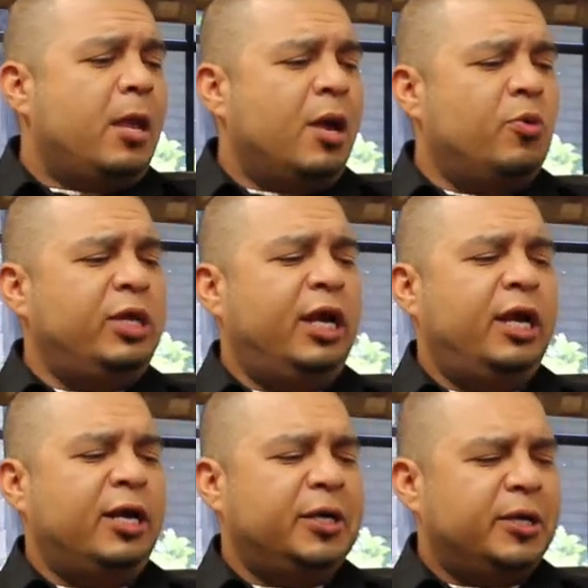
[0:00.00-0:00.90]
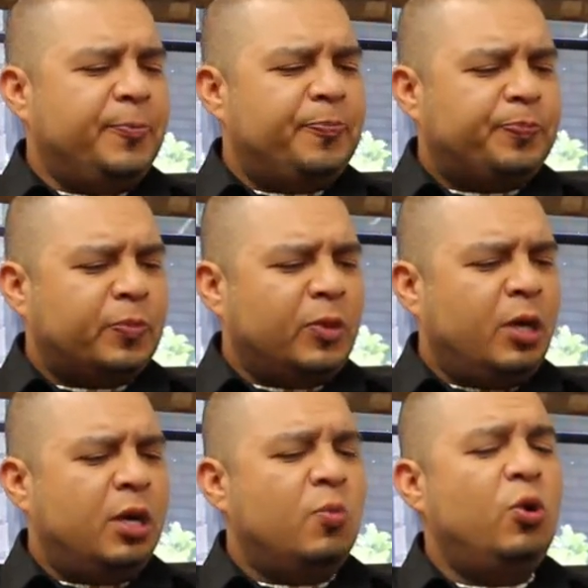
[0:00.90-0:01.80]
And when they get here,
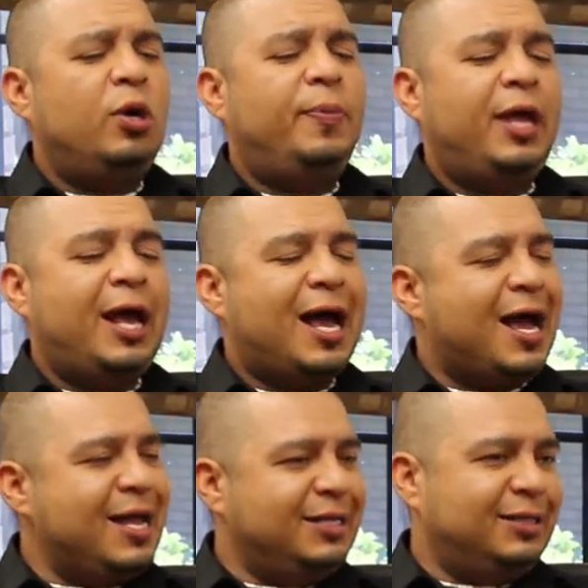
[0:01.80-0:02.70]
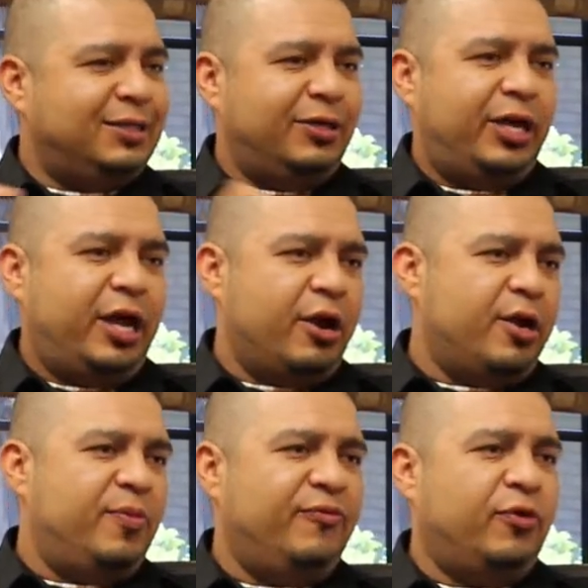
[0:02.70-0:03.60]
we'll apply ice to the
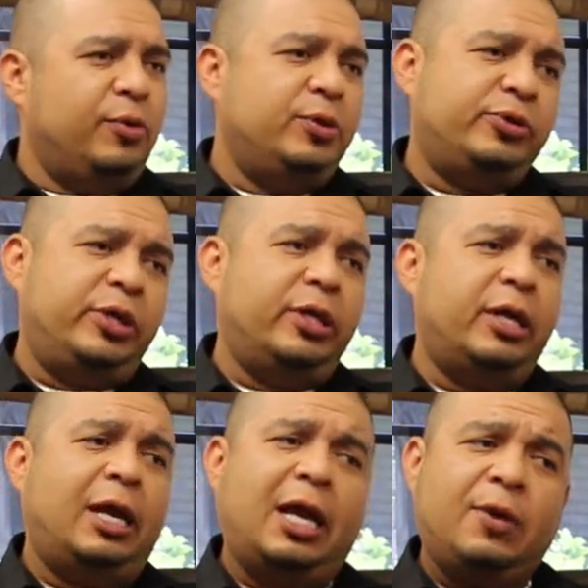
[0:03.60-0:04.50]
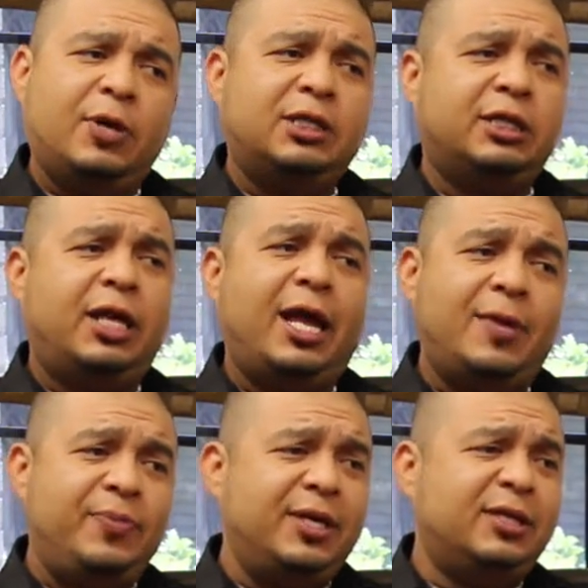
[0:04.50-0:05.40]
area before we treat it. And likewise, the
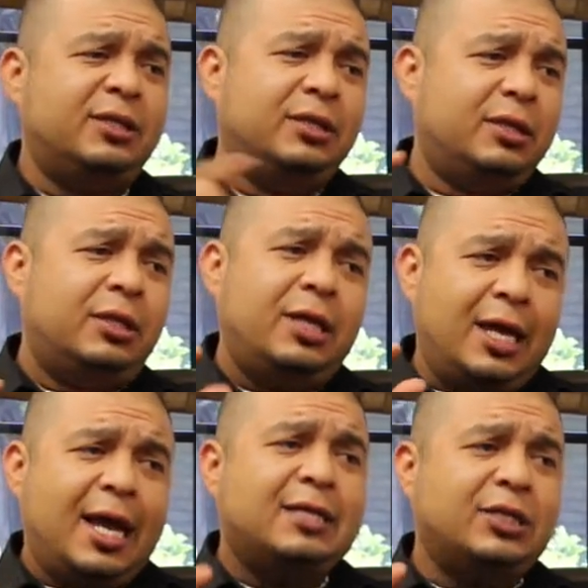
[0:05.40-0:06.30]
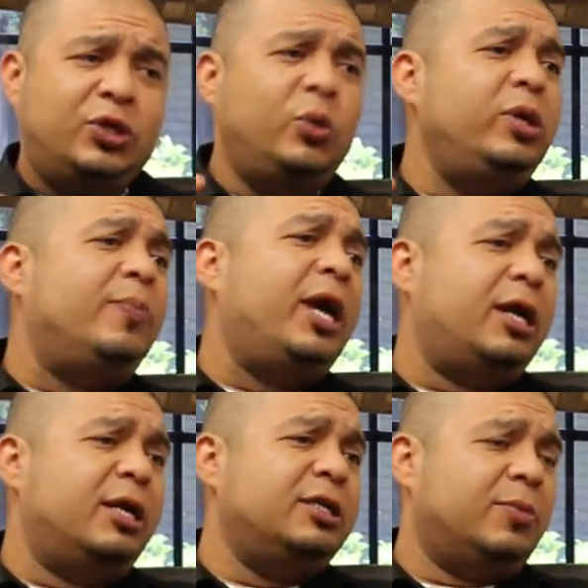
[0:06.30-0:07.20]
handpiece, it has a cooling
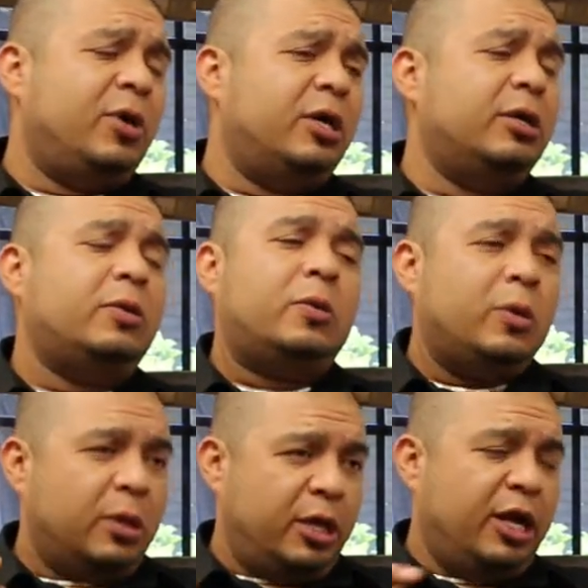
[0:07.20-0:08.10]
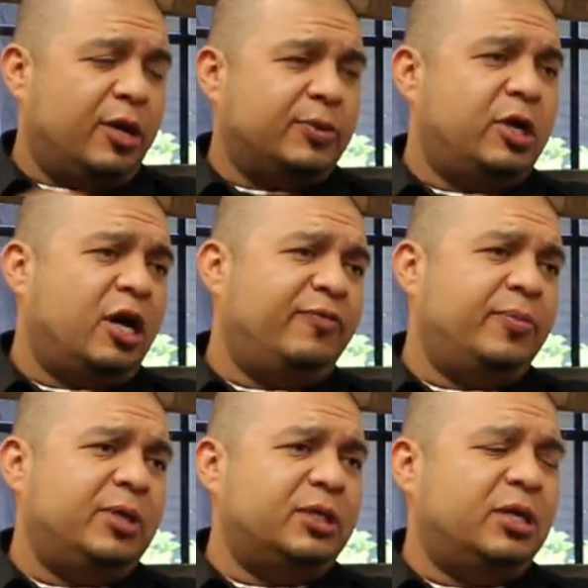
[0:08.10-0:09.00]
mechanism on it that helps guard
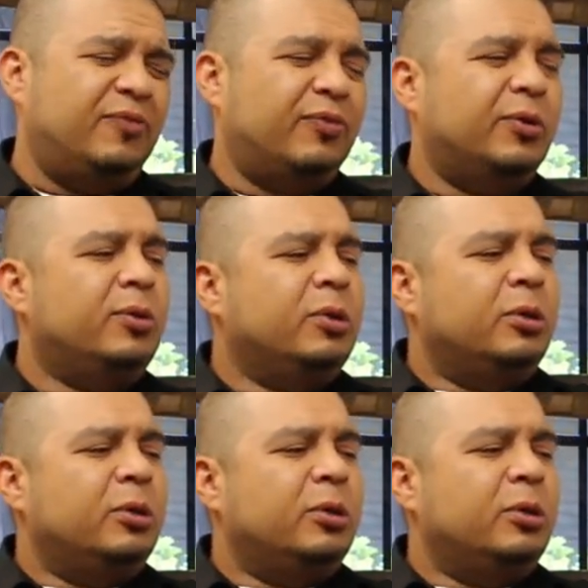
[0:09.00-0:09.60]
from discomfort.